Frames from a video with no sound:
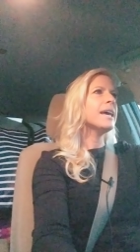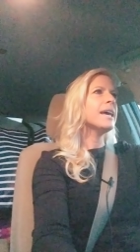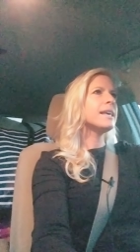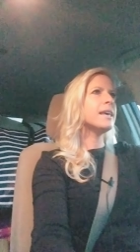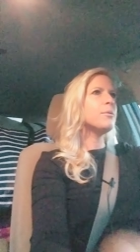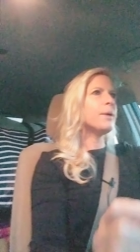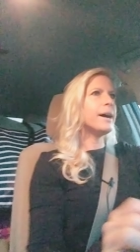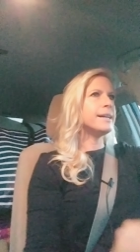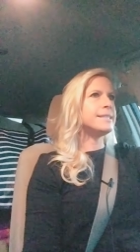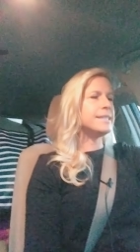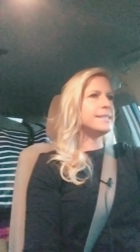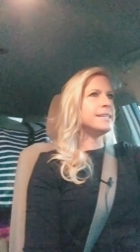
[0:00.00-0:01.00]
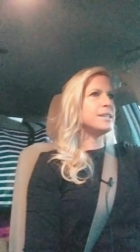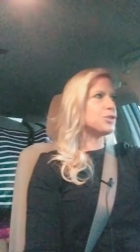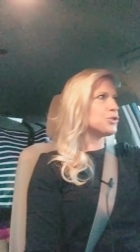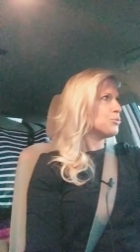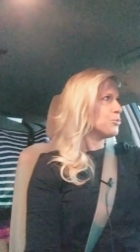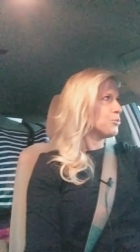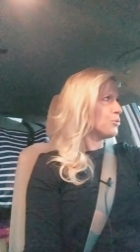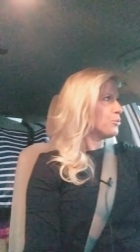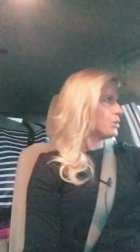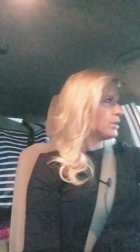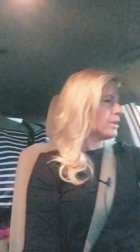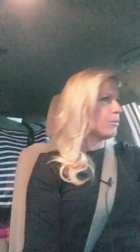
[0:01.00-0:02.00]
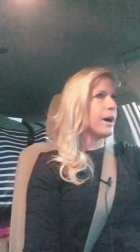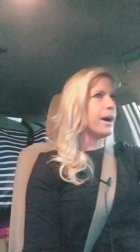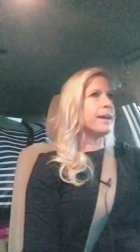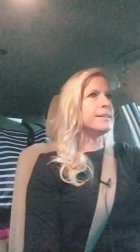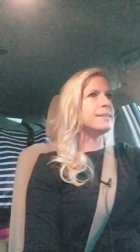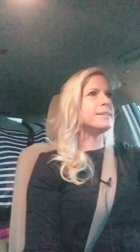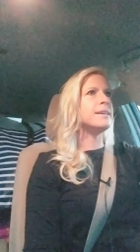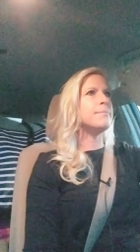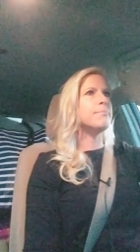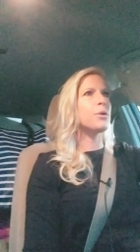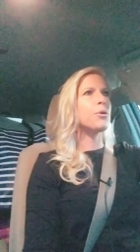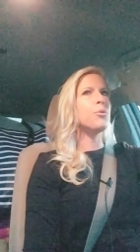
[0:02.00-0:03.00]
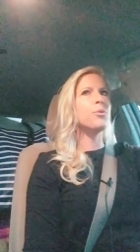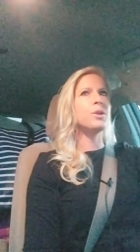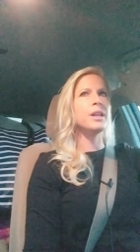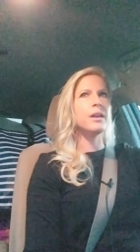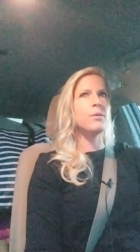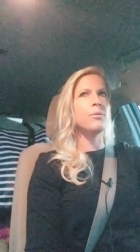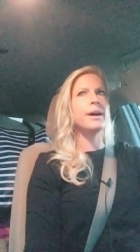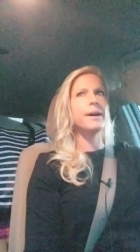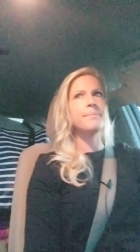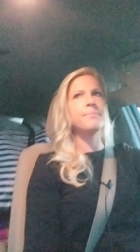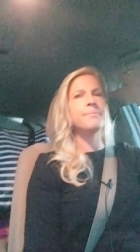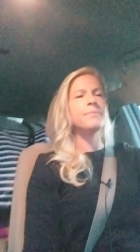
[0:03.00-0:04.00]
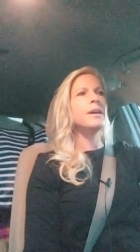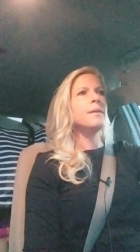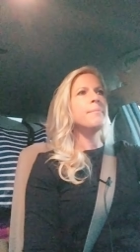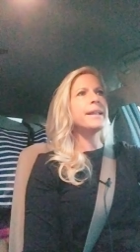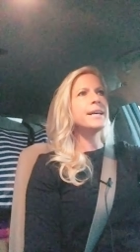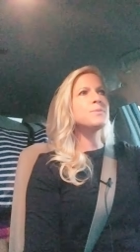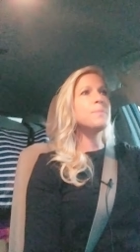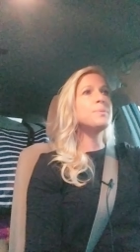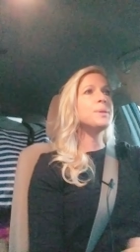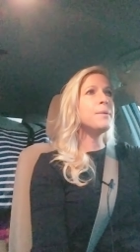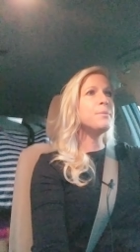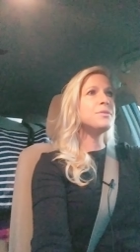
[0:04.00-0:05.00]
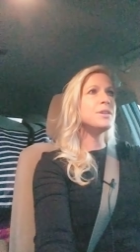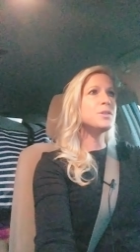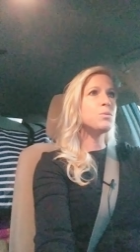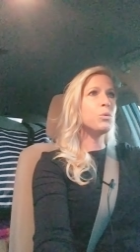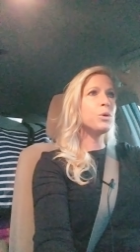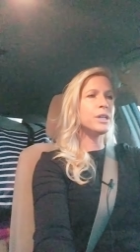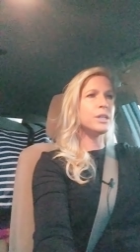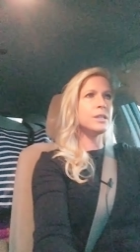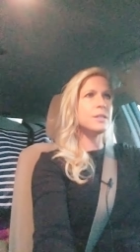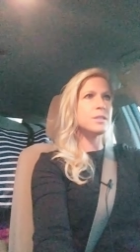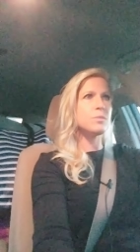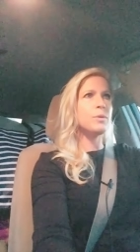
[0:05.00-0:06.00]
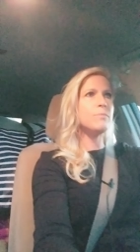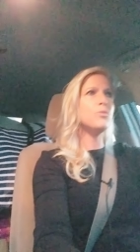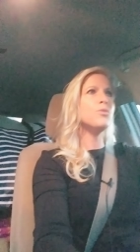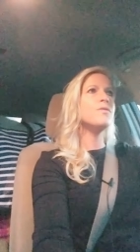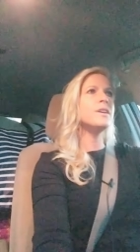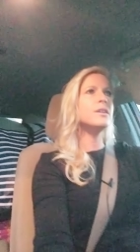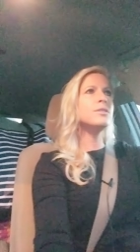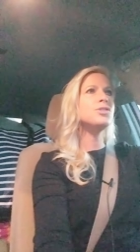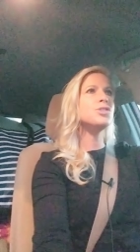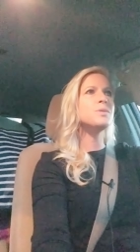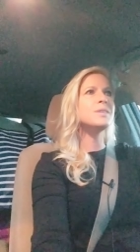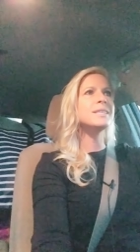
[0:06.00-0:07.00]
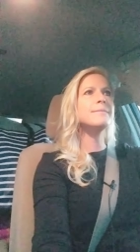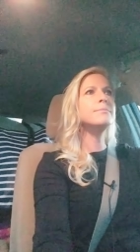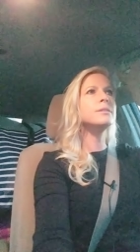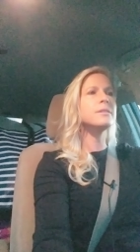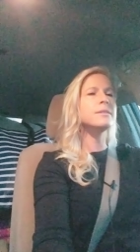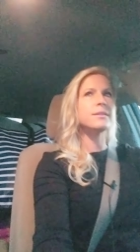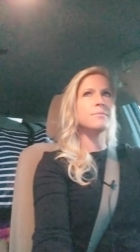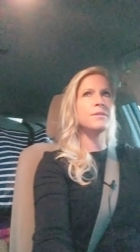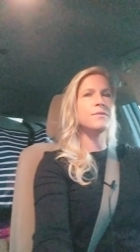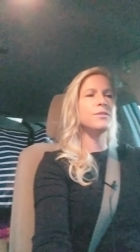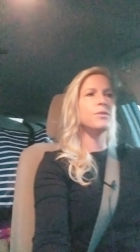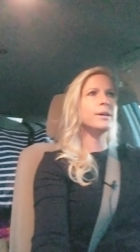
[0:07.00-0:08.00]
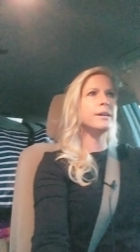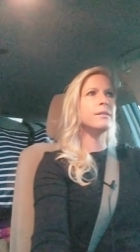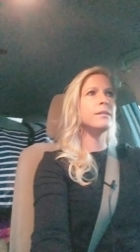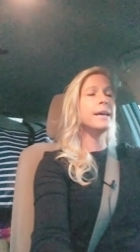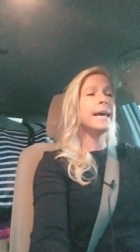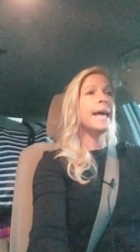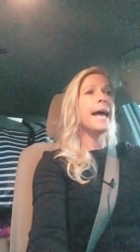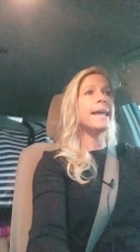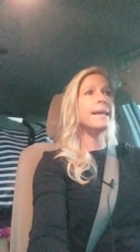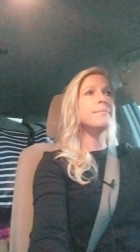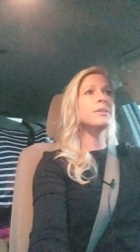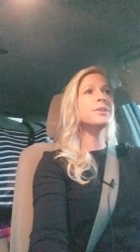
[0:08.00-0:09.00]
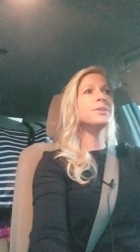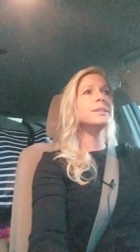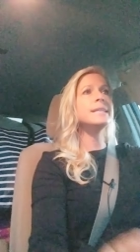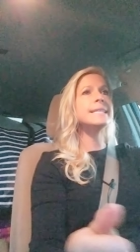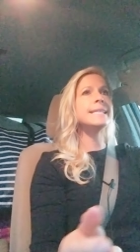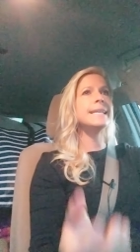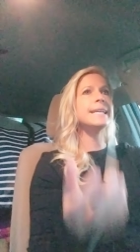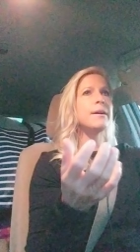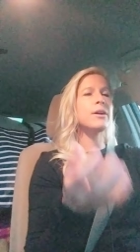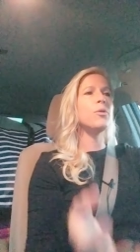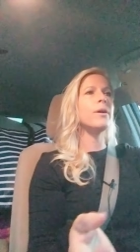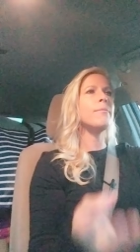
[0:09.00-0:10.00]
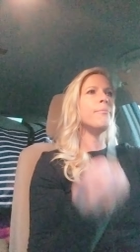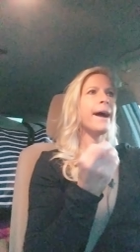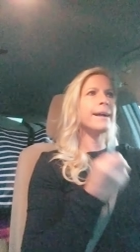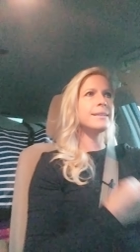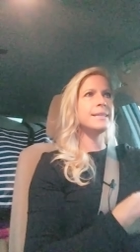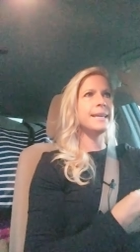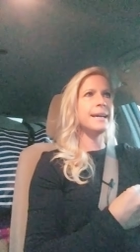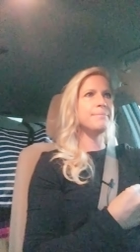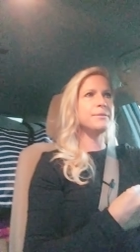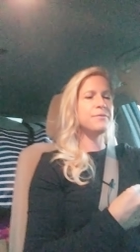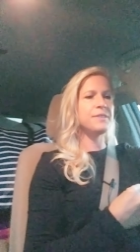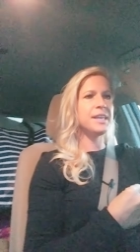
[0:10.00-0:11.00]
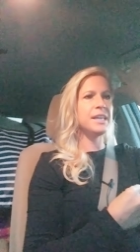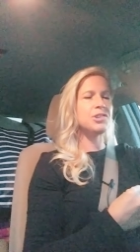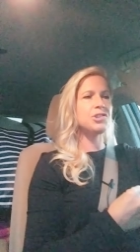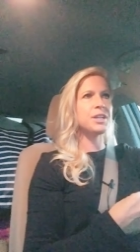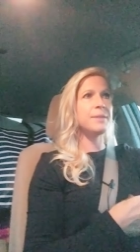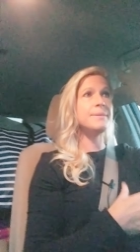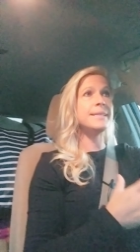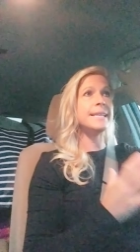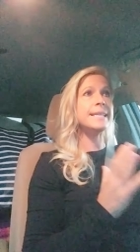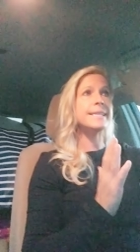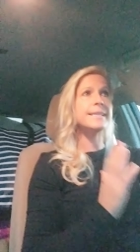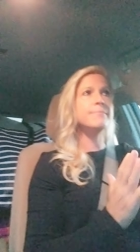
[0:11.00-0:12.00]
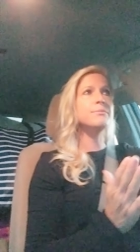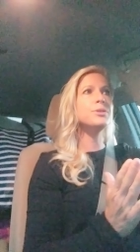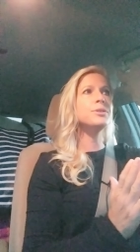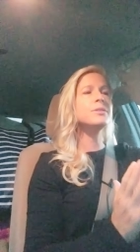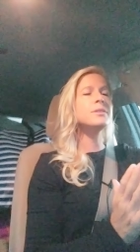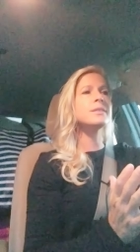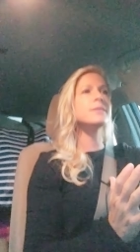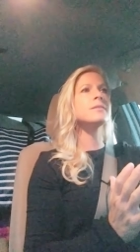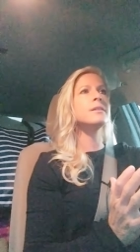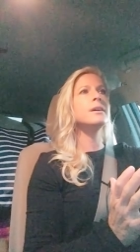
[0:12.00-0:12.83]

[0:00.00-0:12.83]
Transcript: Kiwa titi shtukune newa et imakun newa. But as we play with these words, we move into symbolism, if you will. And I'm literally seeing, going back to the amplification, I'm seeing symbols.